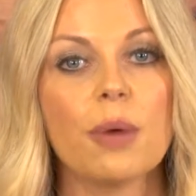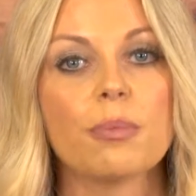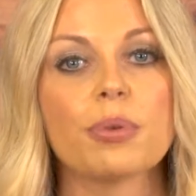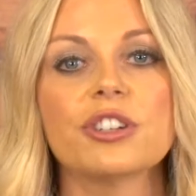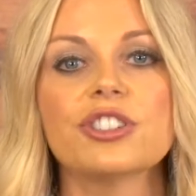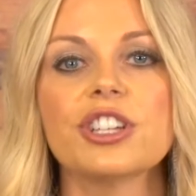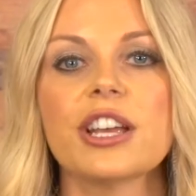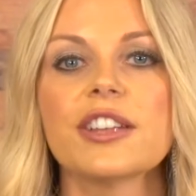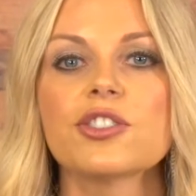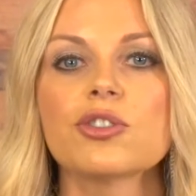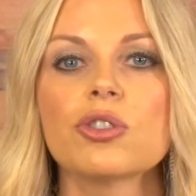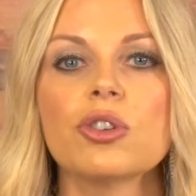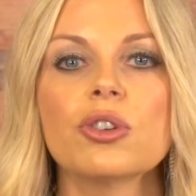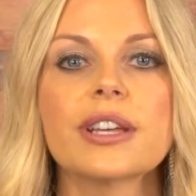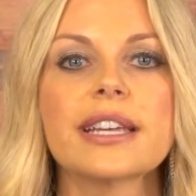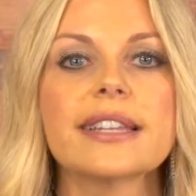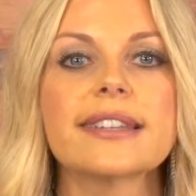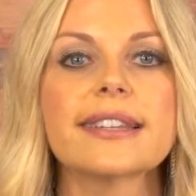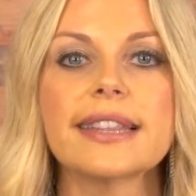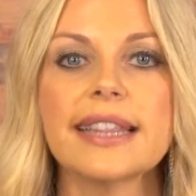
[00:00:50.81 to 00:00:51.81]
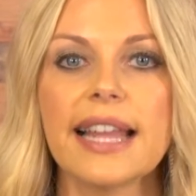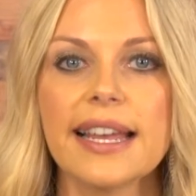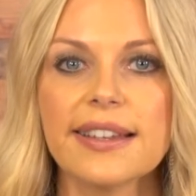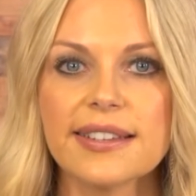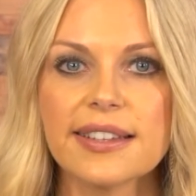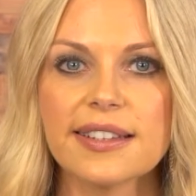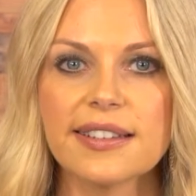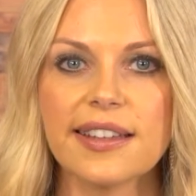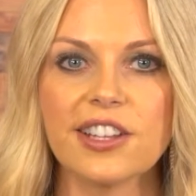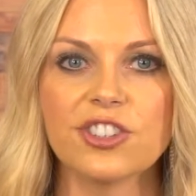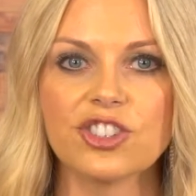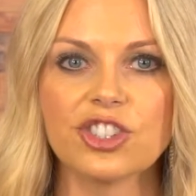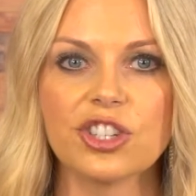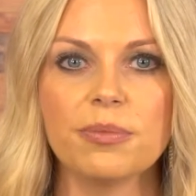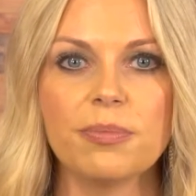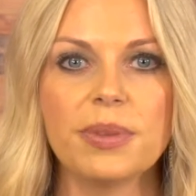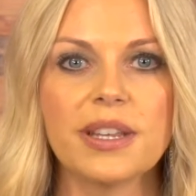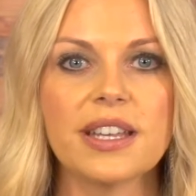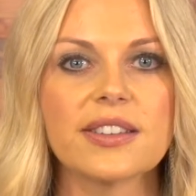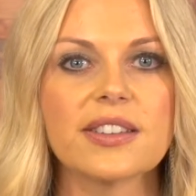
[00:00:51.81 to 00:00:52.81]
Progesterone gets less
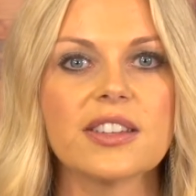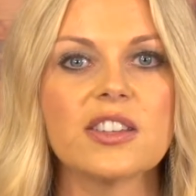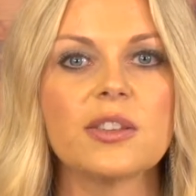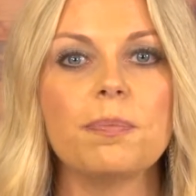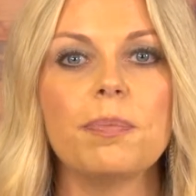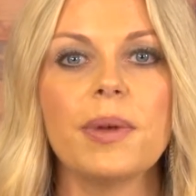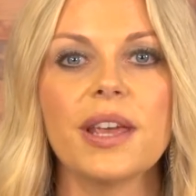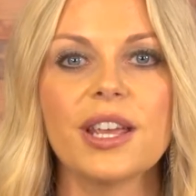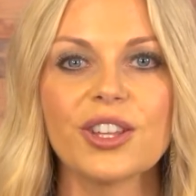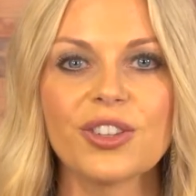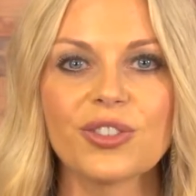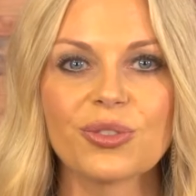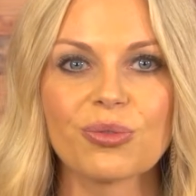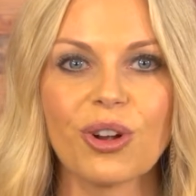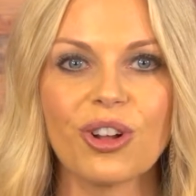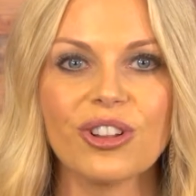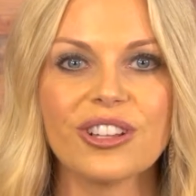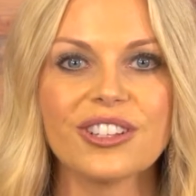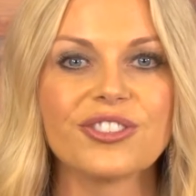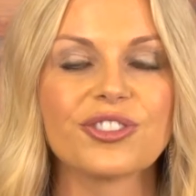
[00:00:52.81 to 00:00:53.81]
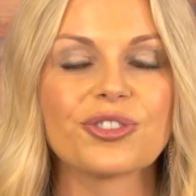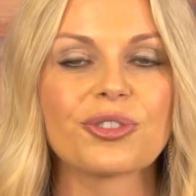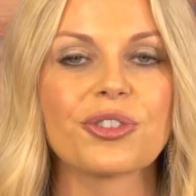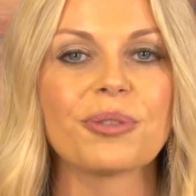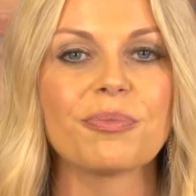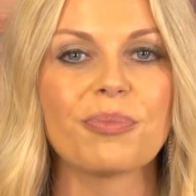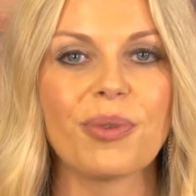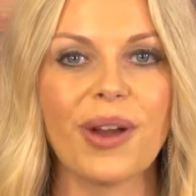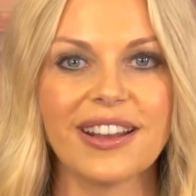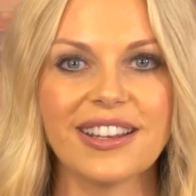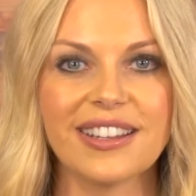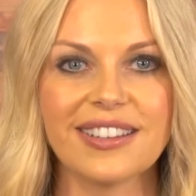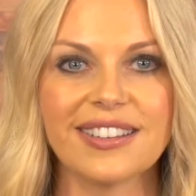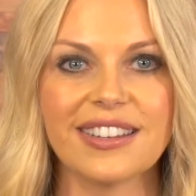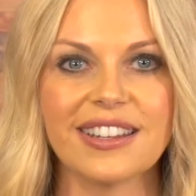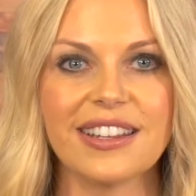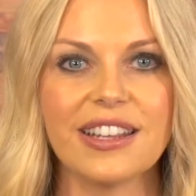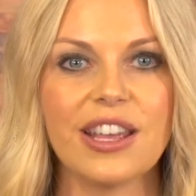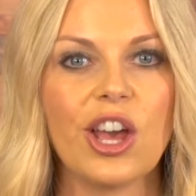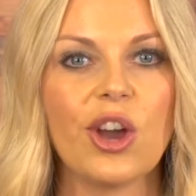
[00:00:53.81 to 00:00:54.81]
attention because its biggest role is during
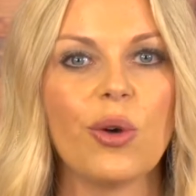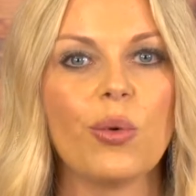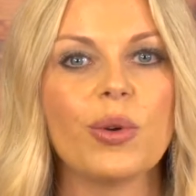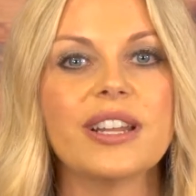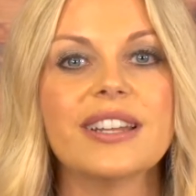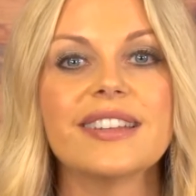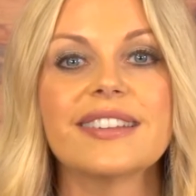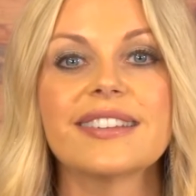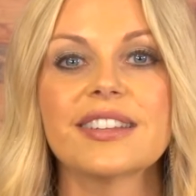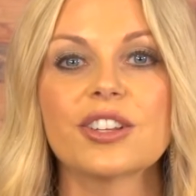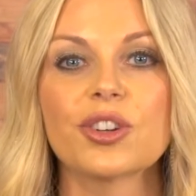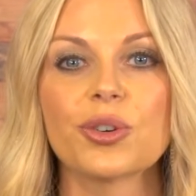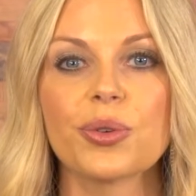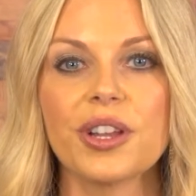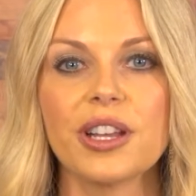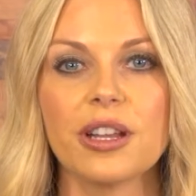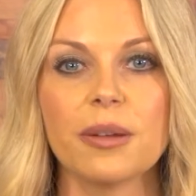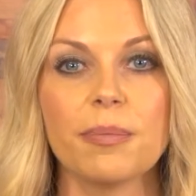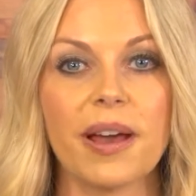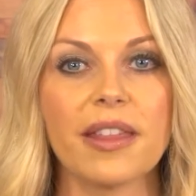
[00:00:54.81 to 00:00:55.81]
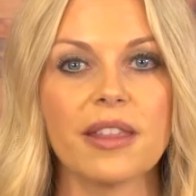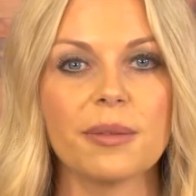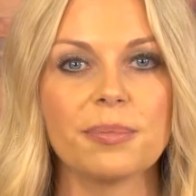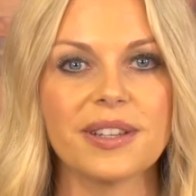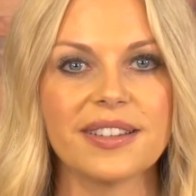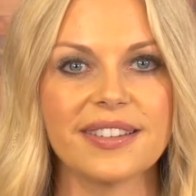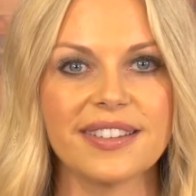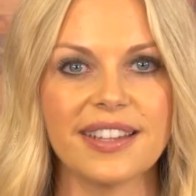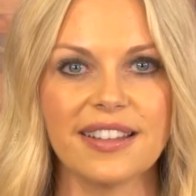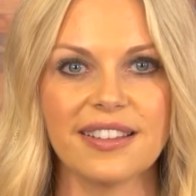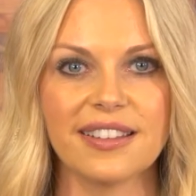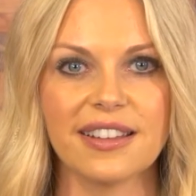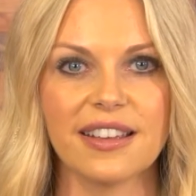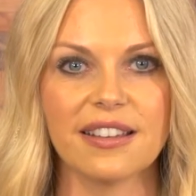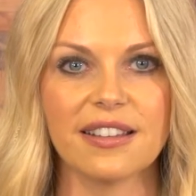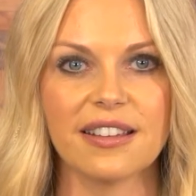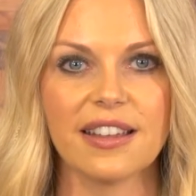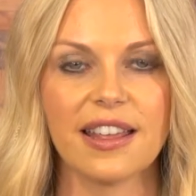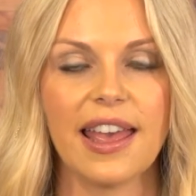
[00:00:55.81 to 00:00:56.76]
pregnancy when it is secreted by the placenta.